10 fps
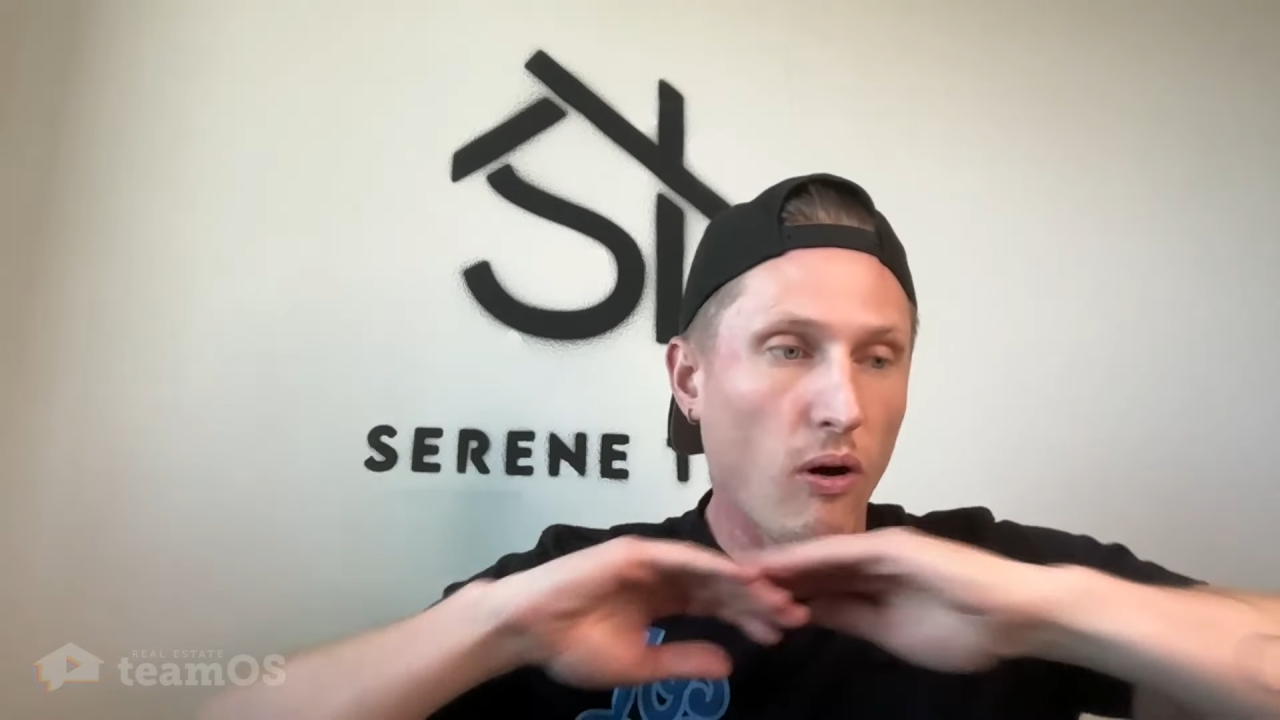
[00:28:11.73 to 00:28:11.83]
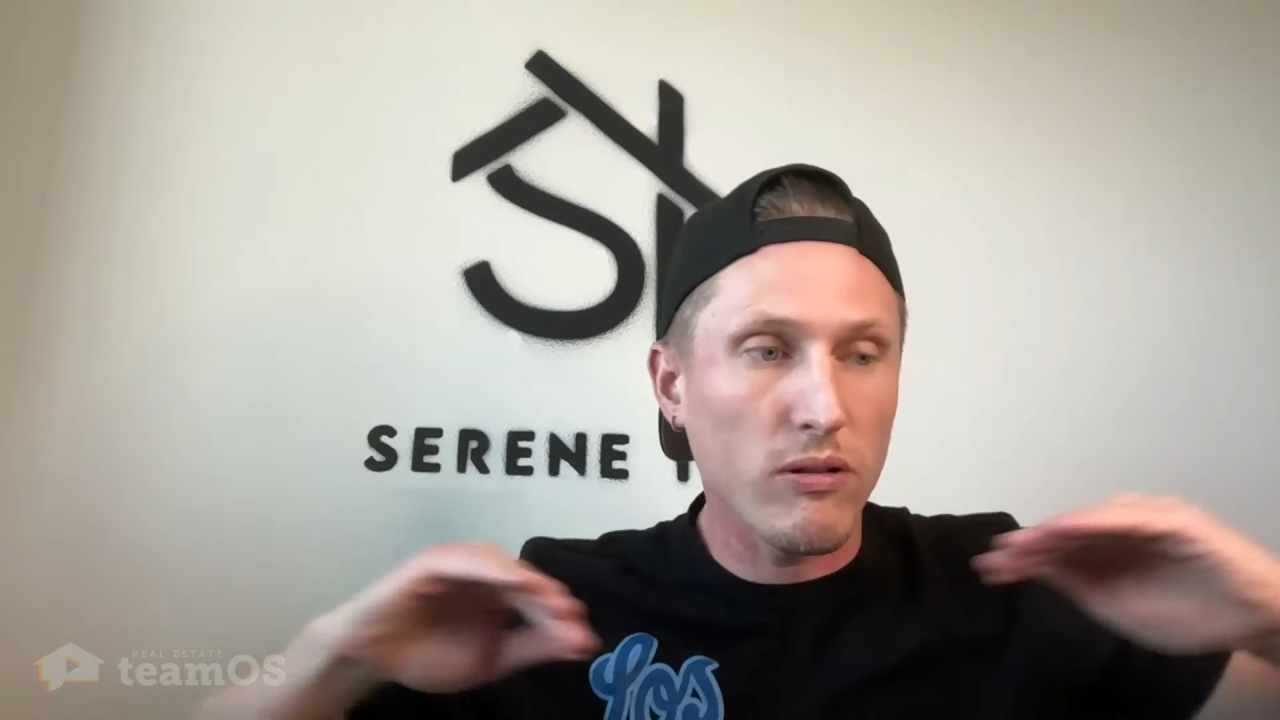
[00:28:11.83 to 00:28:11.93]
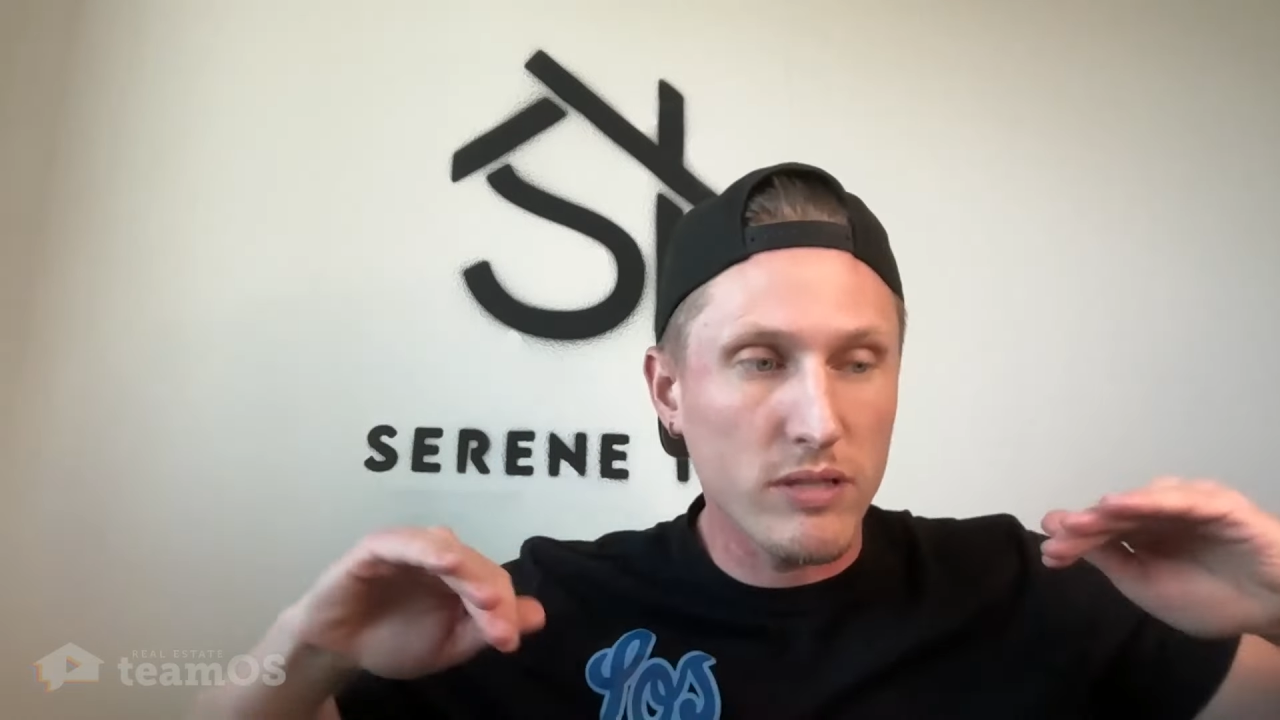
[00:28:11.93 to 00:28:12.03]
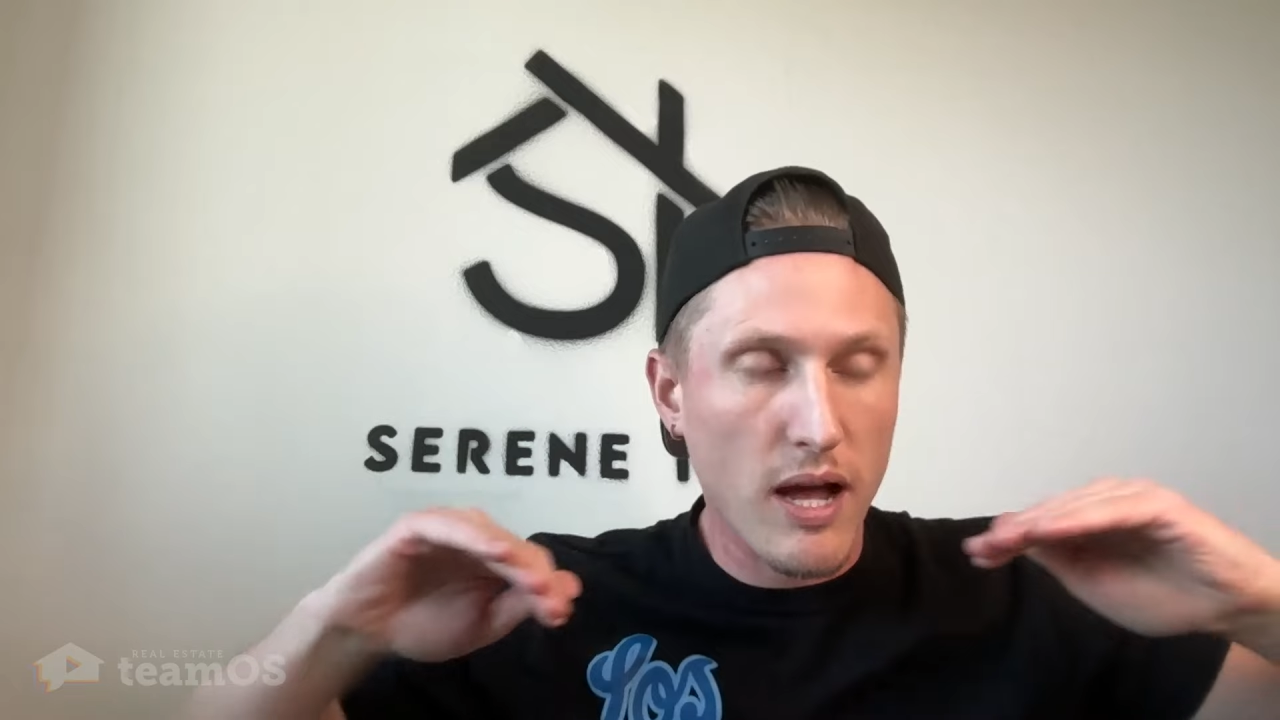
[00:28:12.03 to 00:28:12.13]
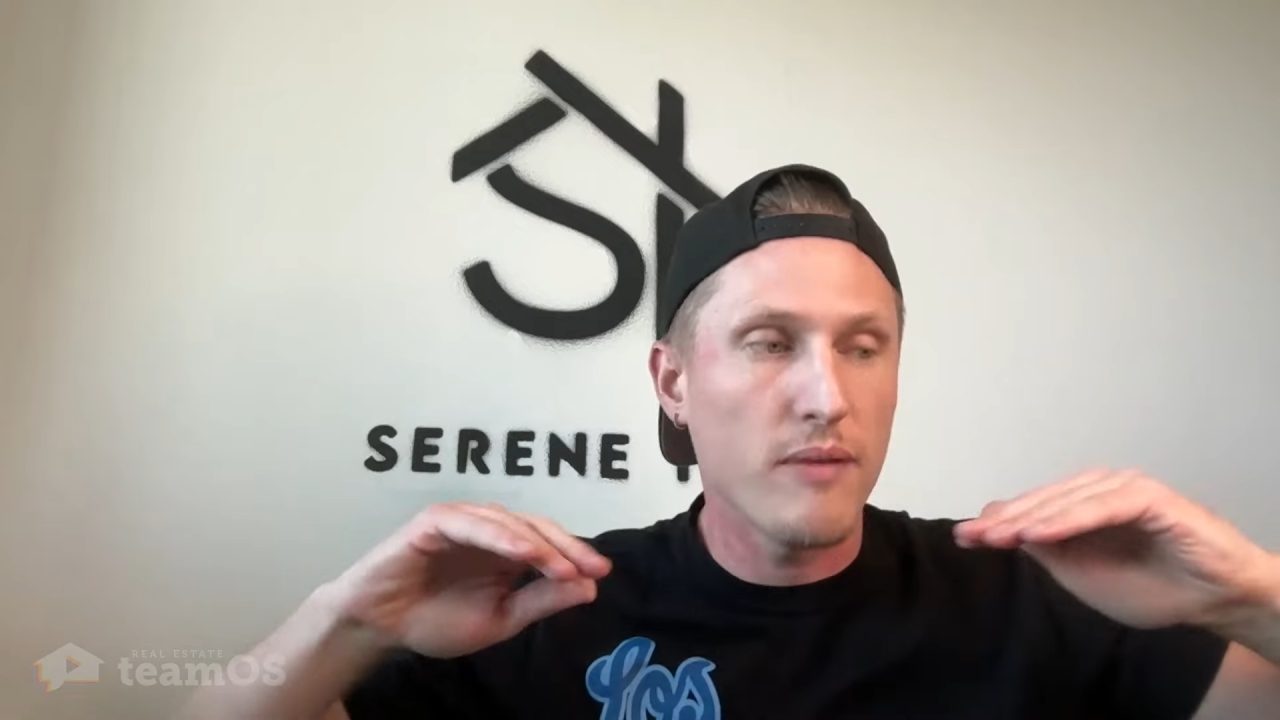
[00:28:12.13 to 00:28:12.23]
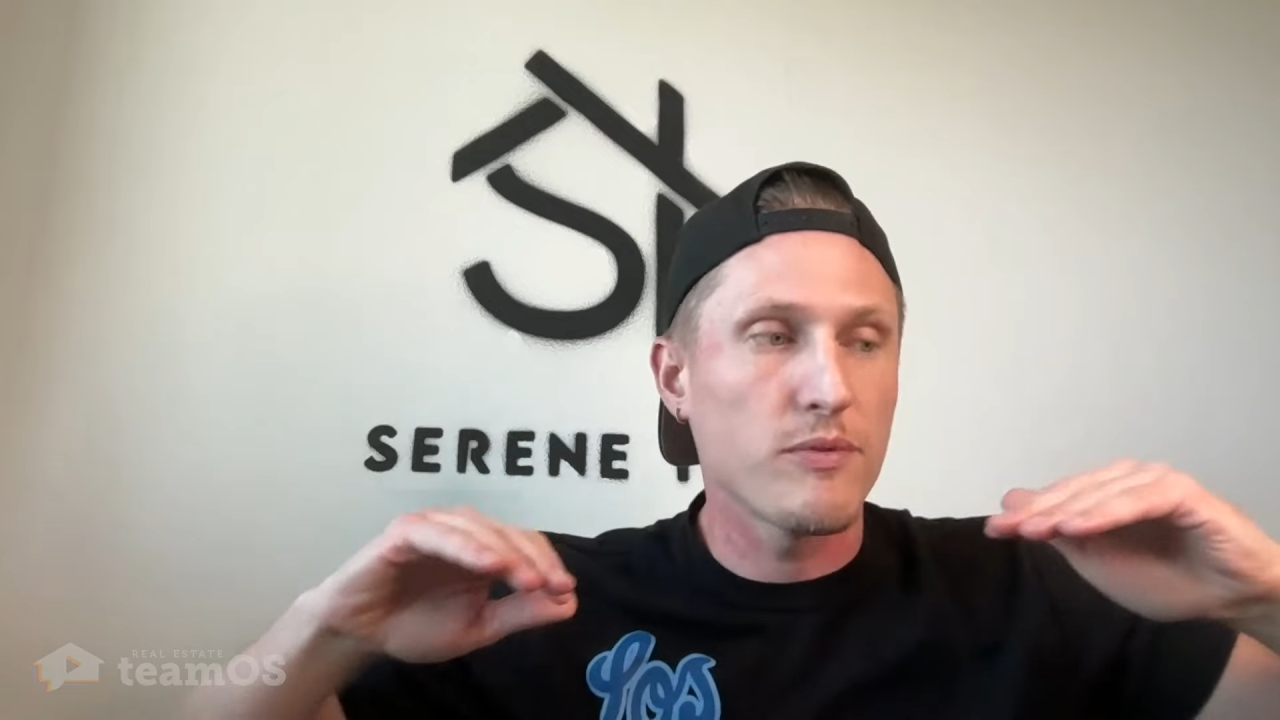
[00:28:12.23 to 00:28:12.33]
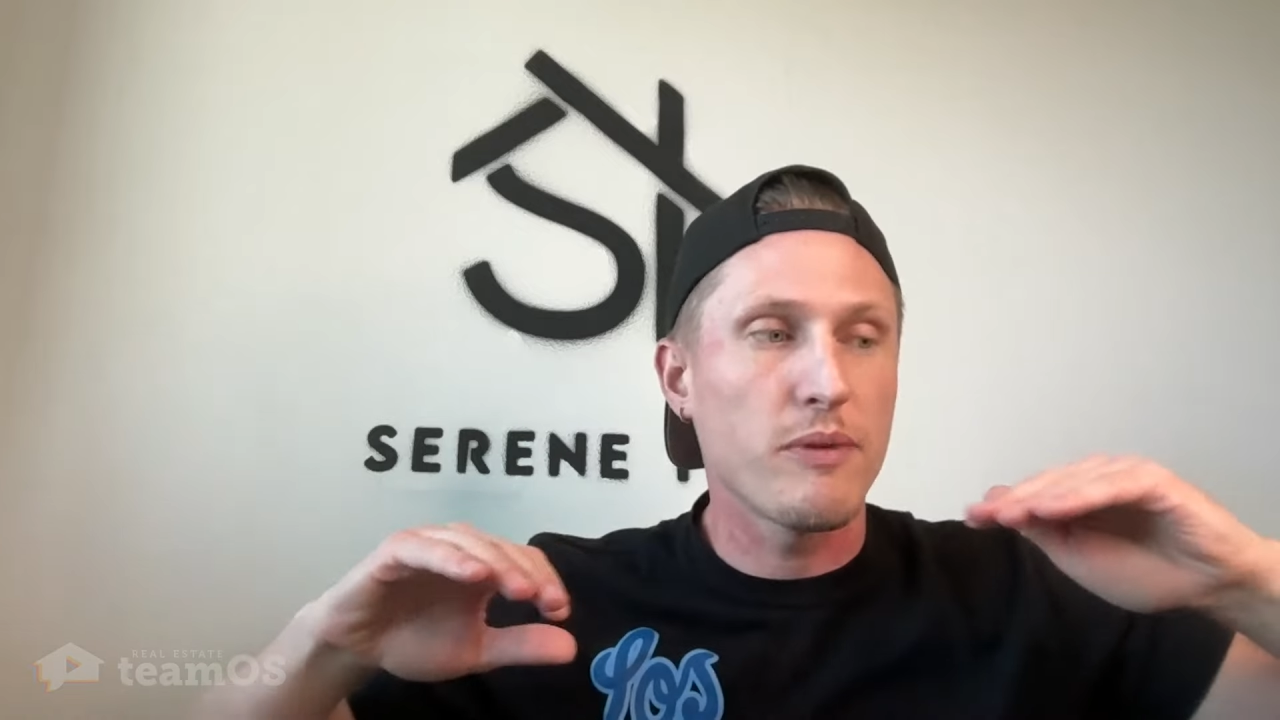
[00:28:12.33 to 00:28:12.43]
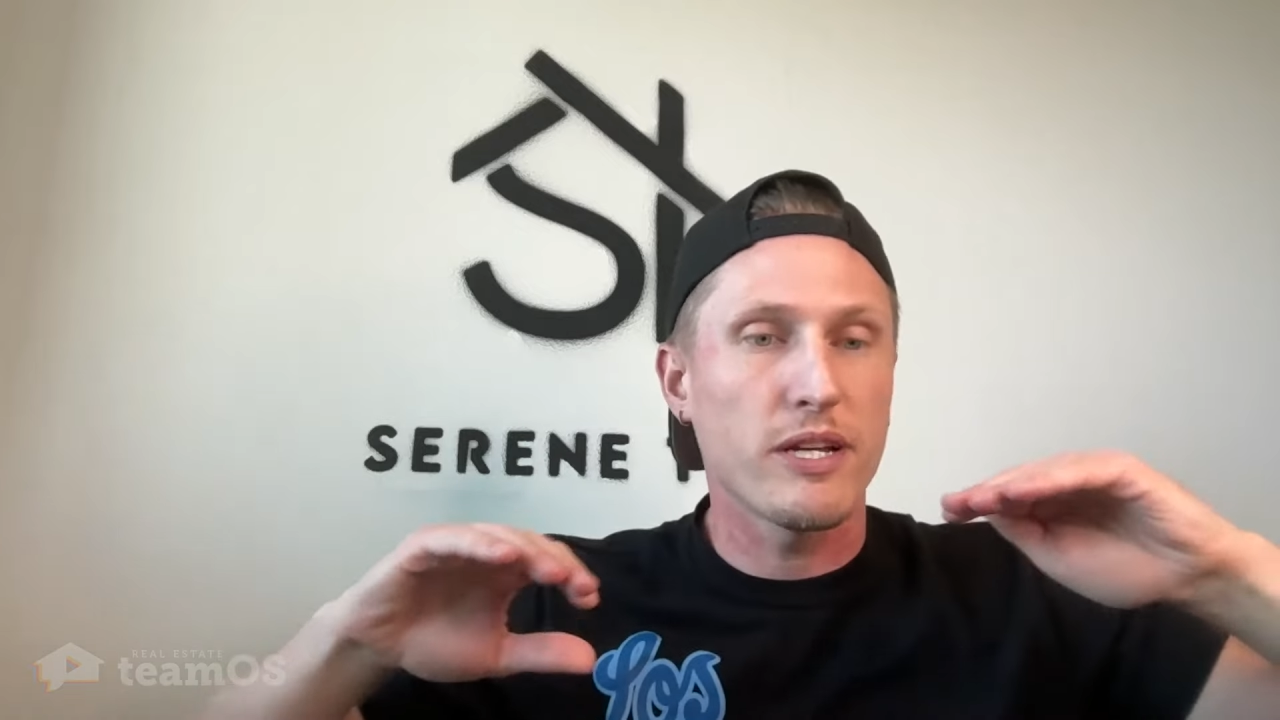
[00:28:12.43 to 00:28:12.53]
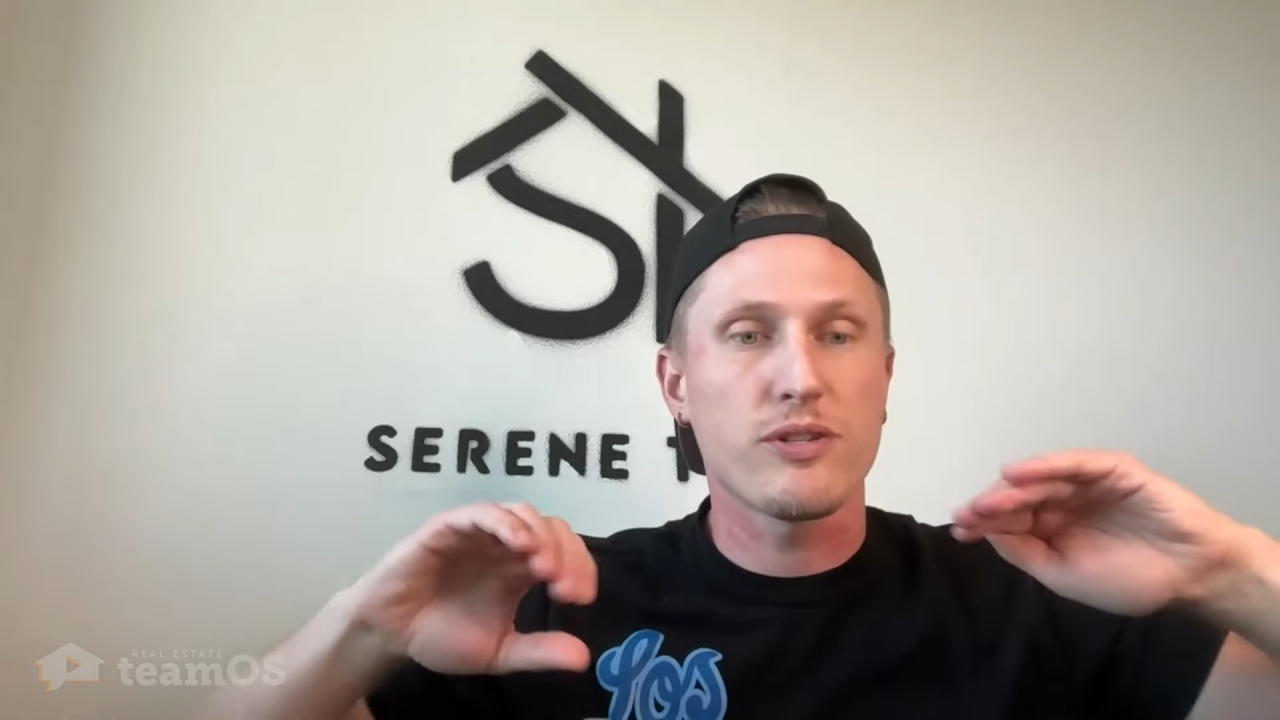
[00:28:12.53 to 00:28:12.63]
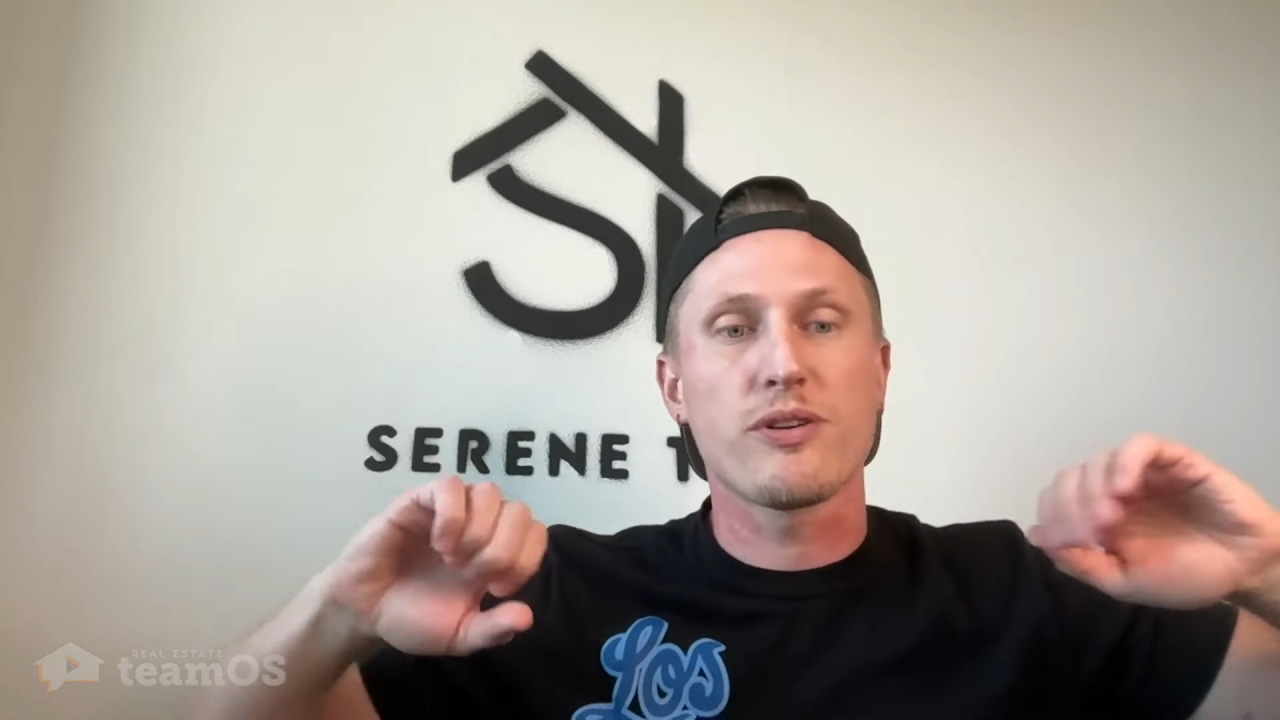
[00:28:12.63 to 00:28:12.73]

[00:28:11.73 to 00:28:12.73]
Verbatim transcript: all times make